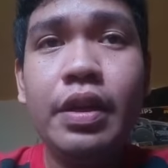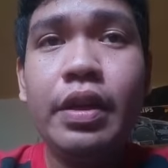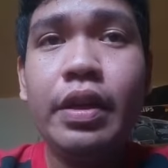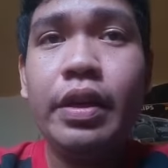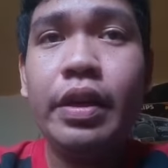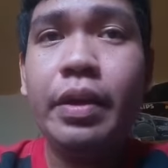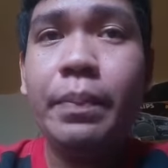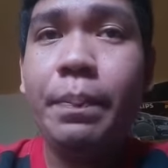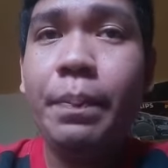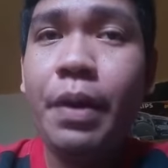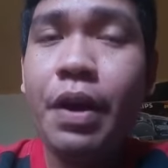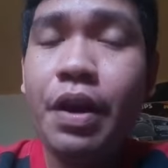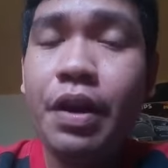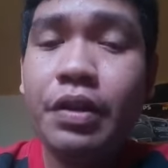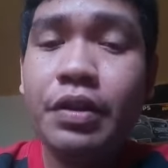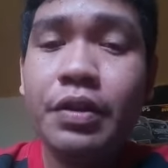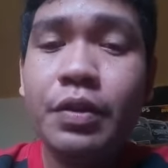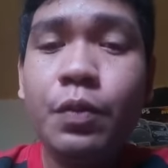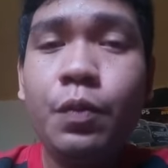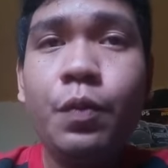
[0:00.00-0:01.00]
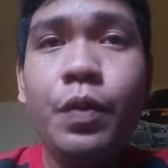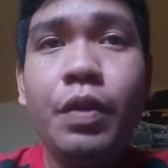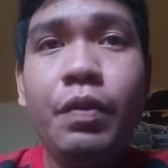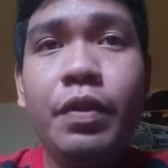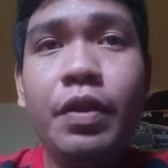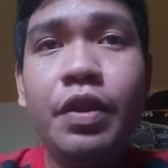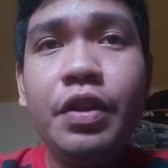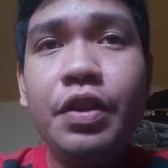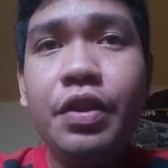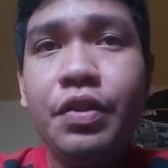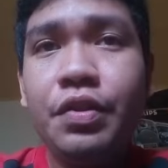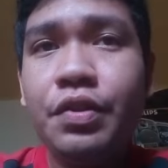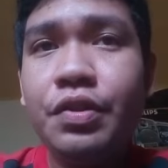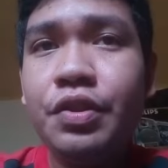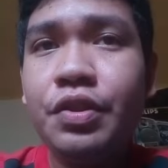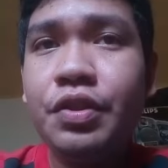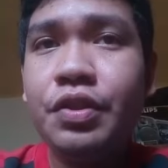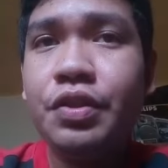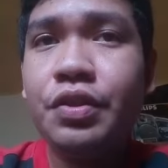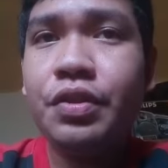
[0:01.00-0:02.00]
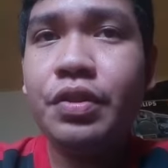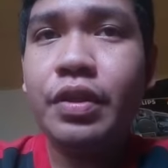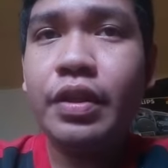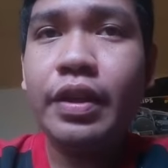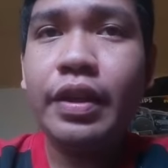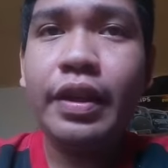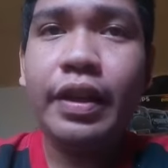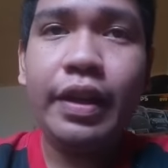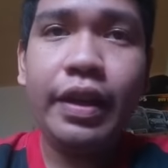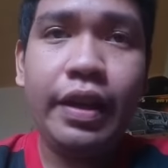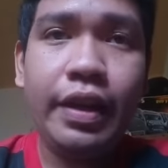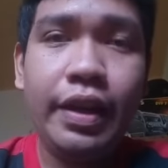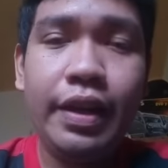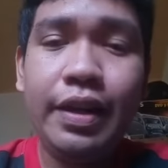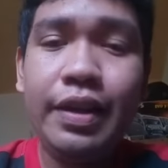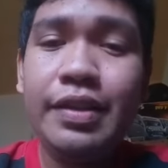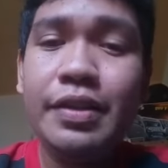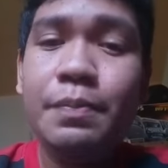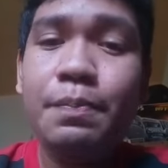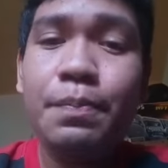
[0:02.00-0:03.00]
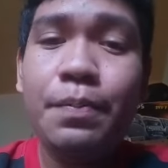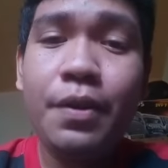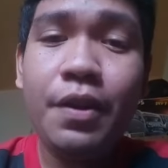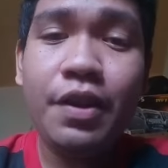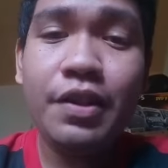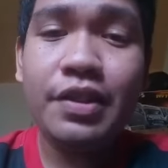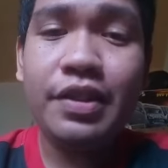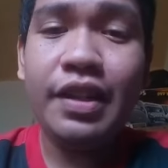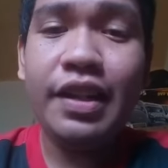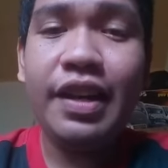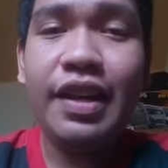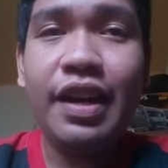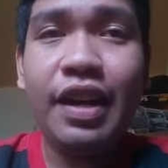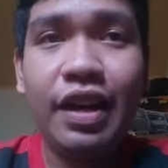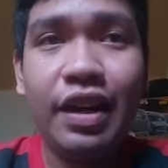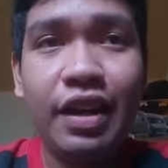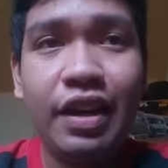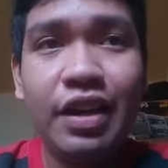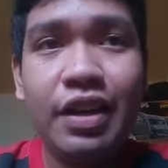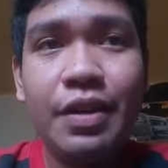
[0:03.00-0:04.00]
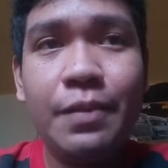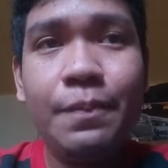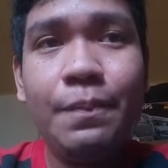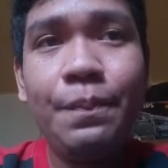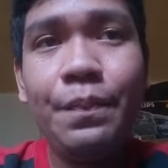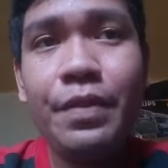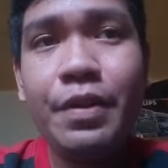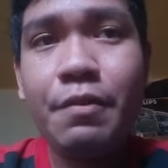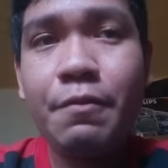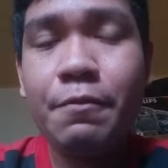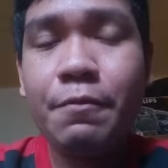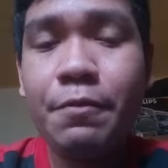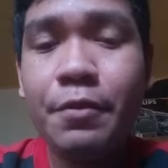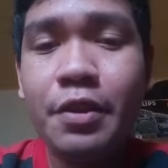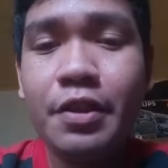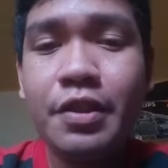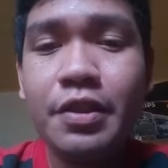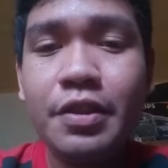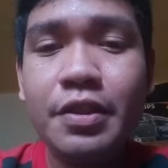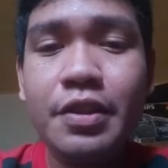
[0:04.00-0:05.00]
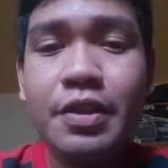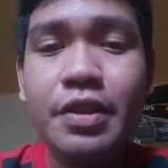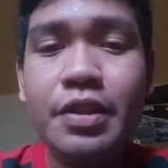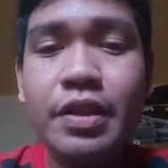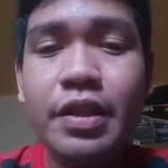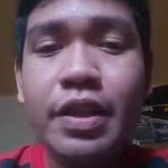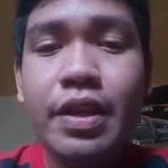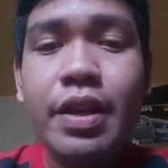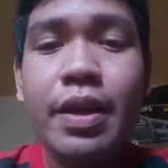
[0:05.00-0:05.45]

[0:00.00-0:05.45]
The parts we will use in this project are: first,